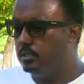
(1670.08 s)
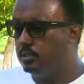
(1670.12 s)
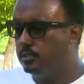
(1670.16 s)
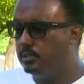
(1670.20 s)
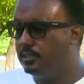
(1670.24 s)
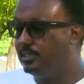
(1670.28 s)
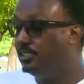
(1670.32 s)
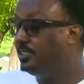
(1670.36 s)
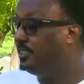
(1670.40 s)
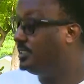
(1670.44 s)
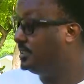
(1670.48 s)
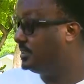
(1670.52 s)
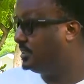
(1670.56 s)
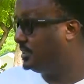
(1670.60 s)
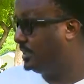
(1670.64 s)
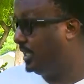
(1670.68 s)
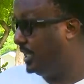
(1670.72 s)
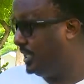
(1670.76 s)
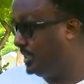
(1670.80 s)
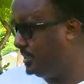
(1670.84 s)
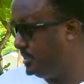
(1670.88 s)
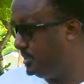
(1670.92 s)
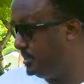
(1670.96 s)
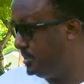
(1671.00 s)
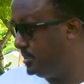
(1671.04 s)

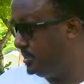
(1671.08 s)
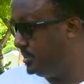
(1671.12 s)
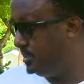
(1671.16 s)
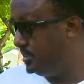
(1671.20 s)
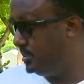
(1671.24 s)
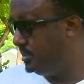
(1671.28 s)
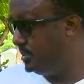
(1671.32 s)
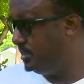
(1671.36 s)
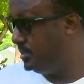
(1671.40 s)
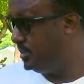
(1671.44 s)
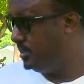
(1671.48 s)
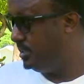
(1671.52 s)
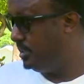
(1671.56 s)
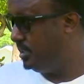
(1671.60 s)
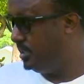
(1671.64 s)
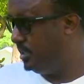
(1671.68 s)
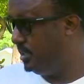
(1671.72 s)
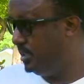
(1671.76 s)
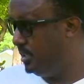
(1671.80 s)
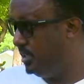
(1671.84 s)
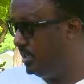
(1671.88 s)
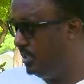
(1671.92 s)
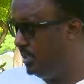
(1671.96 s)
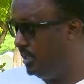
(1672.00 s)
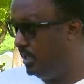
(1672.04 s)
synthesize
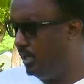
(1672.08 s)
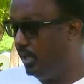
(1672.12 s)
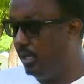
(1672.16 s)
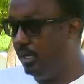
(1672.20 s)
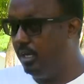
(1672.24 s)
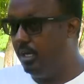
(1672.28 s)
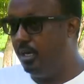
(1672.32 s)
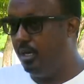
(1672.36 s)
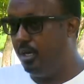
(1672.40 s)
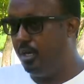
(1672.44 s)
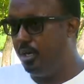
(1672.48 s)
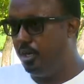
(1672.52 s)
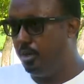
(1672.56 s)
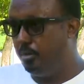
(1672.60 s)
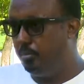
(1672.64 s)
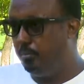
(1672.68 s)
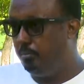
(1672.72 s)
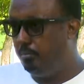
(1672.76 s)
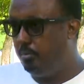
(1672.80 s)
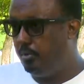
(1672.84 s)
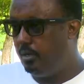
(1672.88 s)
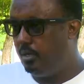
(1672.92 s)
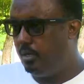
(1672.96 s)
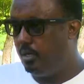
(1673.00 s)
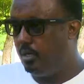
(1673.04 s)
a
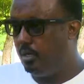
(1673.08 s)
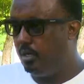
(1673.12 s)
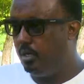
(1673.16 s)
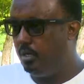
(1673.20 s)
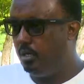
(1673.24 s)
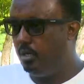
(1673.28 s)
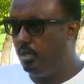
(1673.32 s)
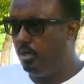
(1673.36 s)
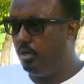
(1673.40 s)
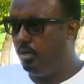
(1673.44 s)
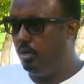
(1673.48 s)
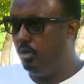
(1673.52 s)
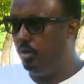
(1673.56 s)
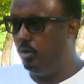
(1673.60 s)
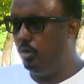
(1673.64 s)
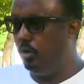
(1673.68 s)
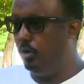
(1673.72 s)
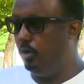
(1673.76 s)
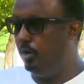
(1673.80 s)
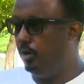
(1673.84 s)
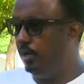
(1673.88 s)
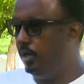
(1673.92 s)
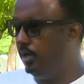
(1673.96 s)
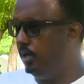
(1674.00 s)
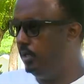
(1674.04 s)
herb
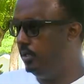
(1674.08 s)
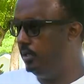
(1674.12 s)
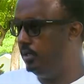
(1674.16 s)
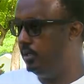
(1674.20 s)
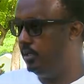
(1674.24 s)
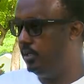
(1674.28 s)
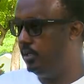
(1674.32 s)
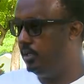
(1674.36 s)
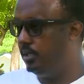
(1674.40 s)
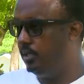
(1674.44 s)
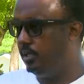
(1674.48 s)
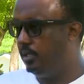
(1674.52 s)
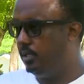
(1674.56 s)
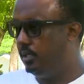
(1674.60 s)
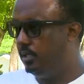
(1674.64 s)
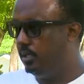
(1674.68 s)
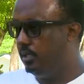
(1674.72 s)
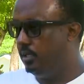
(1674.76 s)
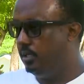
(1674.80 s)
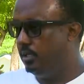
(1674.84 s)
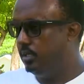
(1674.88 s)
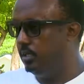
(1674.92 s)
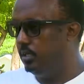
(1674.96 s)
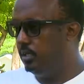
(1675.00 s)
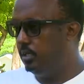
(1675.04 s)
or
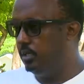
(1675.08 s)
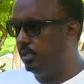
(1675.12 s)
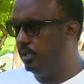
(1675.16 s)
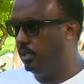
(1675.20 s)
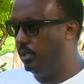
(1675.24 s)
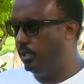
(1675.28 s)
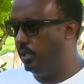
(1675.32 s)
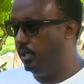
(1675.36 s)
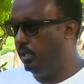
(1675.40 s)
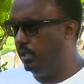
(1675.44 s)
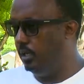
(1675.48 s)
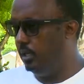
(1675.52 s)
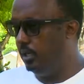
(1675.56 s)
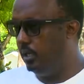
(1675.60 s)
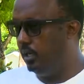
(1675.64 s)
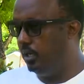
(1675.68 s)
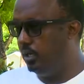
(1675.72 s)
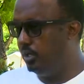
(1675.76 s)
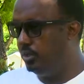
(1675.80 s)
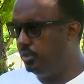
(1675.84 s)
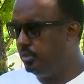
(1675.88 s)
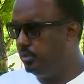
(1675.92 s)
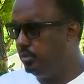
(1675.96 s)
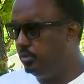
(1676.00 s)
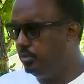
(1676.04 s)
uh,
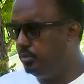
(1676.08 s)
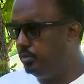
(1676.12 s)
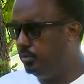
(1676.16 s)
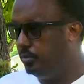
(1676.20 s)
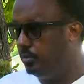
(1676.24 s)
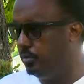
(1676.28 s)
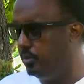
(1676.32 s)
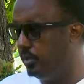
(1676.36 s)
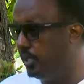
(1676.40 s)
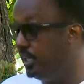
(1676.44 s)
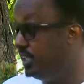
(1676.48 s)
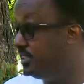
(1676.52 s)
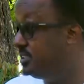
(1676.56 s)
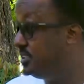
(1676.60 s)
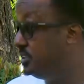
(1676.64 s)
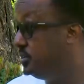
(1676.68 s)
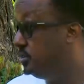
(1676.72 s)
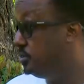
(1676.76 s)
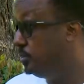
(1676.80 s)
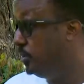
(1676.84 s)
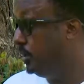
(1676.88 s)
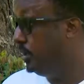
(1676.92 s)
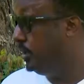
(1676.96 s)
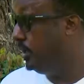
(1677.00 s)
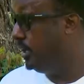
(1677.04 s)
you get
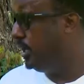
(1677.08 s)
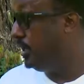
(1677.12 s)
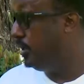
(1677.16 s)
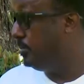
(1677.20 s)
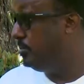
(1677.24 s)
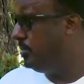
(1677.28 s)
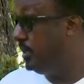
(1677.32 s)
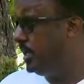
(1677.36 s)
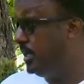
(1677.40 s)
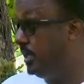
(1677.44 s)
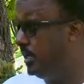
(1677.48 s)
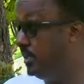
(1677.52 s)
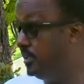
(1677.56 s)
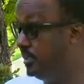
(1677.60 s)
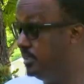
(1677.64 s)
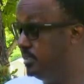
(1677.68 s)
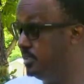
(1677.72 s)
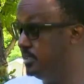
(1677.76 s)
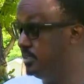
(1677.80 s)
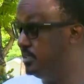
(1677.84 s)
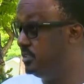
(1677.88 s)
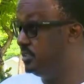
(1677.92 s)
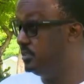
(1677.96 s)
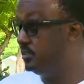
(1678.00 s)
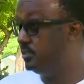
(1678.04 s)
into a lab
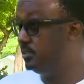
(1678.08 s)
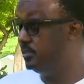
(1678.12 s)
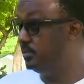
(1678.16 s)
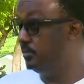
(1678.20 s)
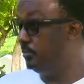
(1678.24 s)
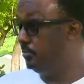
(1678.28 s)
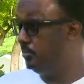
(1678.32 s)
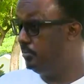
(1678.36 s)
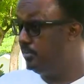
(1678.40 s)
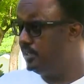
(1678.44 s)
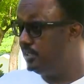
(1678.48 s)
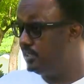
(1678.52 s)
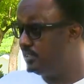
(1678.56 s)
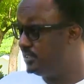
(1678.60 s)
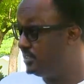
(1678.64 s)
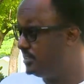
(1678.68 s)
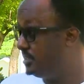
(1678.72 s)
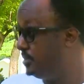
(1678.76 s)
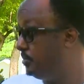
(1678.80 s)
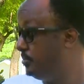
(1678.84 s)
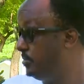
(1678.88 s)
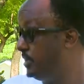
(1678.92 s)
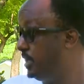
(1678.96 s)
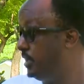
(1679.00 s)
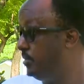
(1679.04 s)
and mix
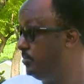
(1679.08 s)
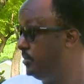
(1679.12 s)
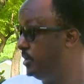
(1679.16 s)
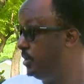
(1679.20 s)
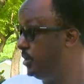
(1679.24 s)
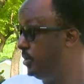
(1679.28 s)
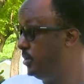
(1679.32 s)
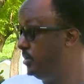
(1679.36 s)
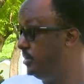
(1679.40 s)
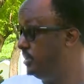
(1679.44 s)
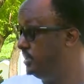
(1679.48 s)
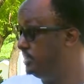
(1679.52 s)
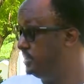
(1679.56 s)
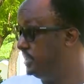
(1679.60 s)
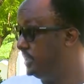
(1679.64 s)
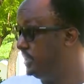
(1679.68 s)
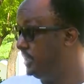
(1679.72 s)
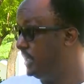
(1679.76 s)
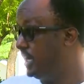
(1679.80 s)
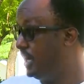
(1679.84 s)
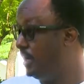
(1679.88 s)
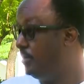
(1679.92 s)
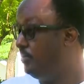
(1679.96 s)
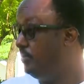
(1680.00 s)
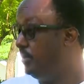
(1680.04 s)
some chemicals
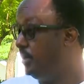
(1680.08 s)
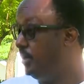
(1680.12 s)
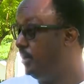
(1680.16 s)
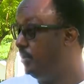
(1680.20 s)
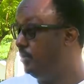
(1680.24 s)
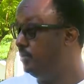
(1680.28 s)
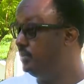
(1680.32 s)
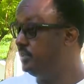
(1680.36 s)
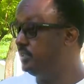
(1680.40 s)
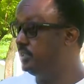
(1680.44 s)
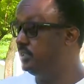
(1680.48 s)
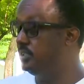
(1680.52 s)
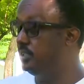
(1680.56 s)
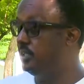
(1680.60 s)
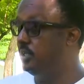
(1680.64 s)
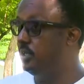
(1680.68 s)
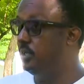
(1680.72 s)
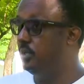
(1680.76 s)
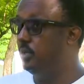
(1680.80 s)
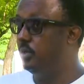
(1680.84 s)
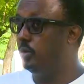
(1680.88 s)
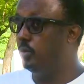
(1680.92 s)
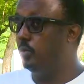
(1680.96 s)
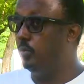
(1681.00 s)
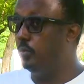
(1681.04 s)
and come out
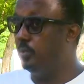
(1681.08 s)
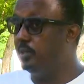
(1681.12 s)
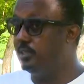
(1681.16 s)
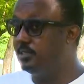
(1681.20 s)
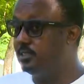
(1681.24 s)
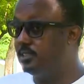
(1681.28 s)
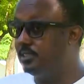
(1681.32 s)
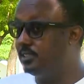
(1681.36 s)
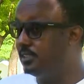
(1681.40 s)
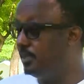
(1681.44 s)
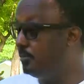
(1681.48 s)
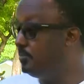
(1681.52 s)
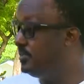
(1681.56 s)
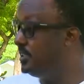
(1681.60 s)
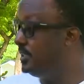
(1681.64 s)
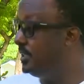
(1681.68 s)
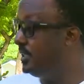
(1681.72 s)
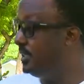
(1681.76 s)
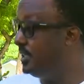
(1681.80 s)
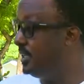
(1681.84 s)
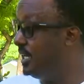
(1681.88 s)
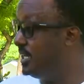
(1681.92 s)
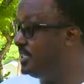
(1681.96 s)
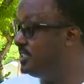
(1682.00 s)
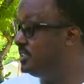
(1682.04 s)
with
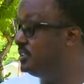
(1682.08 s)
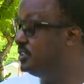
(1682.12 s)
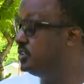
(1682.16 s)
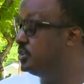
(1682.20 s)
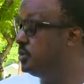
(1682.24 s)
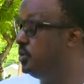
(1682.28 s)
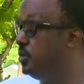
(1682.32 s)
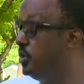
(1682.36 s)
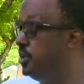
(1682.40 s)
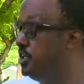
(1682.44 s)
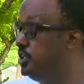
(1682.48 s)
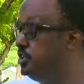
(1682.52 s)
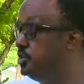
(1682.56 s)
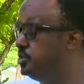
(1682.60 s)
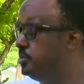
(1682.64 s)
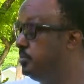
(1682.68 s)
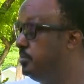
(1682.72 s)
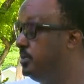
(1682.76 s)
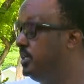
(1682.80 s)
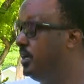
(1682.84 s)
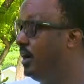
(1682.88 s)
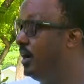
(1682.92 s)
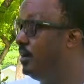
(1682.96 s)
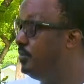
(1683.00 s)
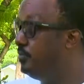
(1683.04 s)
something that is going to
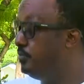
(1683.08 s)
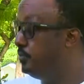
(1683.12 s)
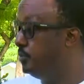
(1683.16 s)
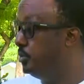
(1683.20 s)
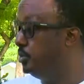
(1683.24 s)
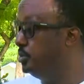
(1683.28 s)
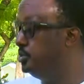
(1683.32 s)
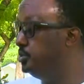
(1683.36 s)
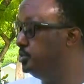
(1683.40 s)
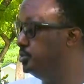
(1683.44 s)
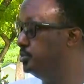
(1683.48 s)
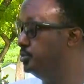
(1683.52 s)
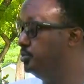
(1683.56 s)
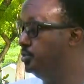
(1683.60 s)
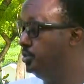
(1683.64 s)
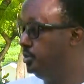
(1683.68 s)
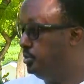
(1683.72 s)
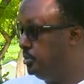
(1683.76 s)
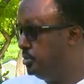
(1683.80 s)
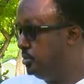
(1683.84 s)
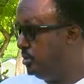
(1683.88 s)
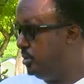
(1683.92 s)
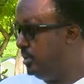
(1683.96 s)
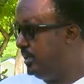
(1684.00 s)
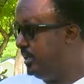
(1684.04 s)
be harmful to
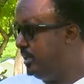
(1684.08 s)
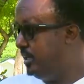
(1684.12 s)
your